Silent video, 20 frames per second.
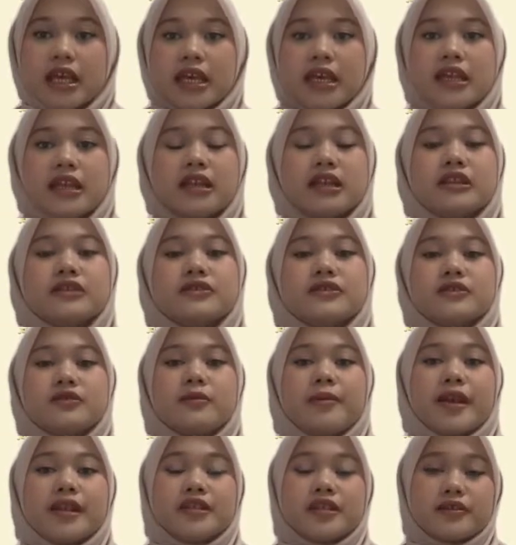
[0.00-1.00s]
it includes two
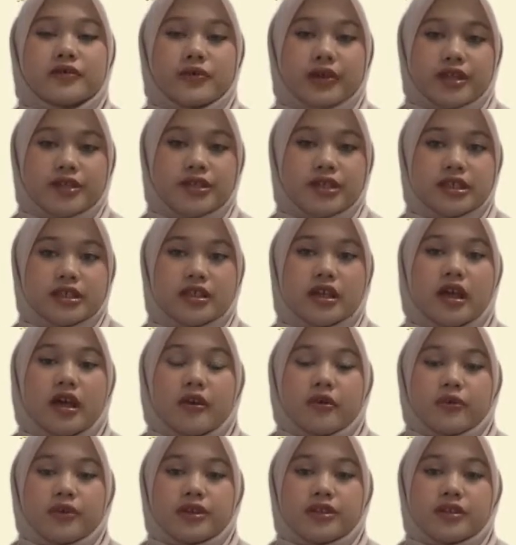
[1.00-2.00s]
basic reactions,
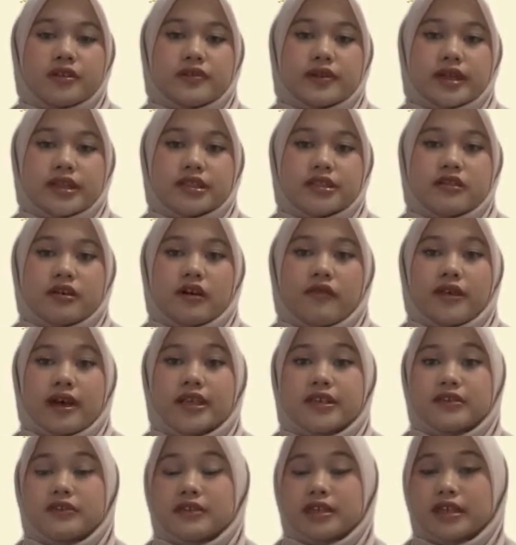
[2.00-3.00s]
which the reaction of
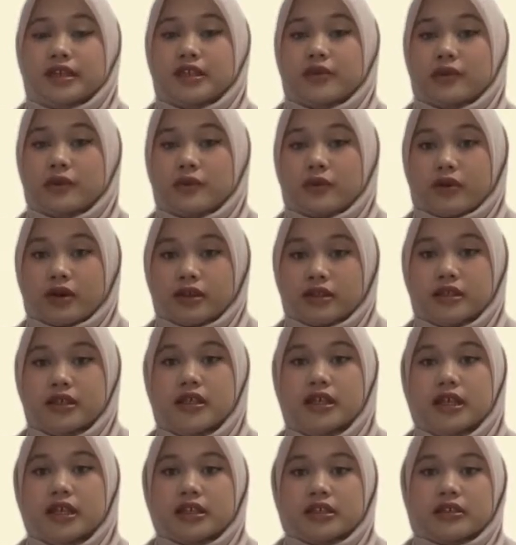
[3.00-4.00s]
isocyanate with water
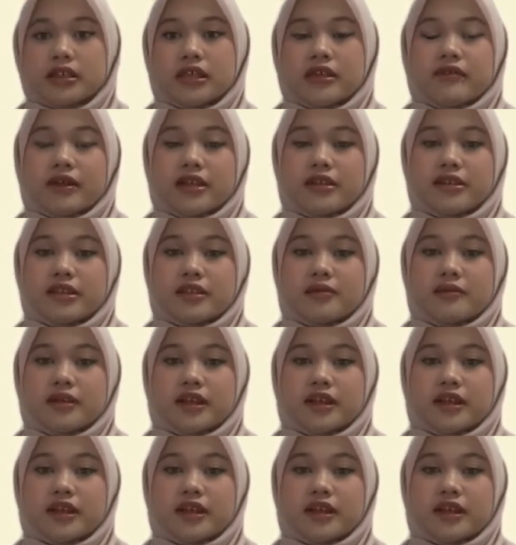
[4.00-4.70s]
to give unstable